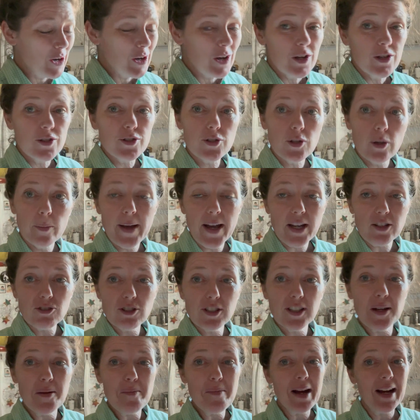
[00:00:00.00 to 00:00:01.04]
So I'm actually
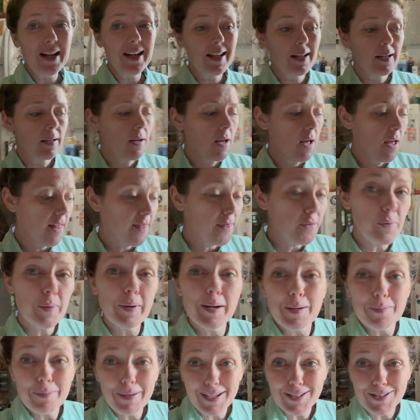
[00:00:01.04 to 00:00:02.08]
combining
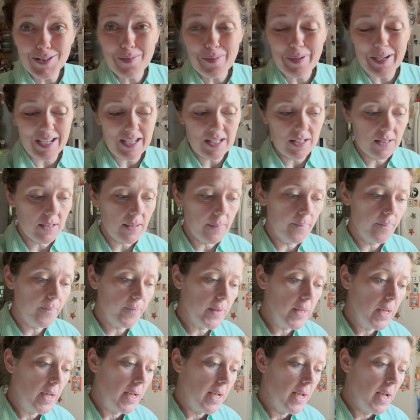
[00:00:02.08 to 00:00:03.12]
3 recipes.
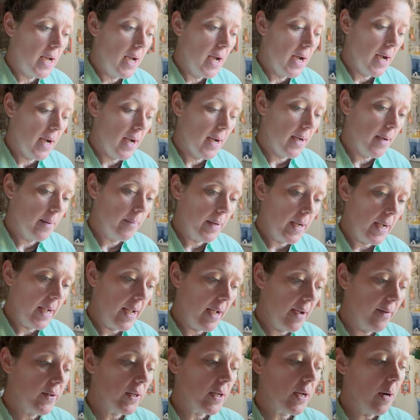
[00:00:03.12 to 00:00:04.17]
I
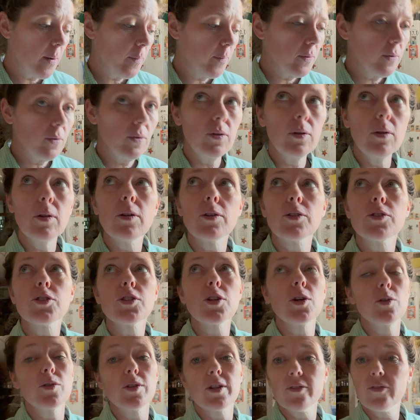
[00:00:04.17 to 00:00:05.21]
have a couple or
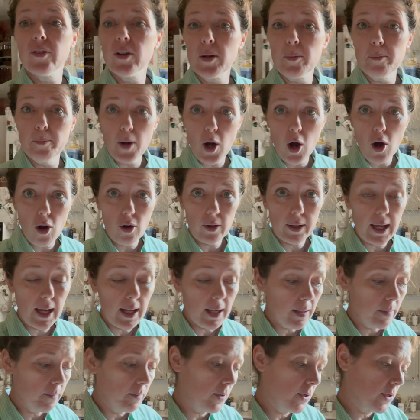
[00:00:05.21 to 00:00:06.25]
so different ball
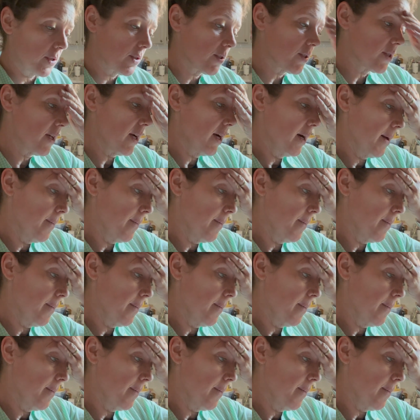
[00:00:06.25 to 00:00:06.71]
canning books.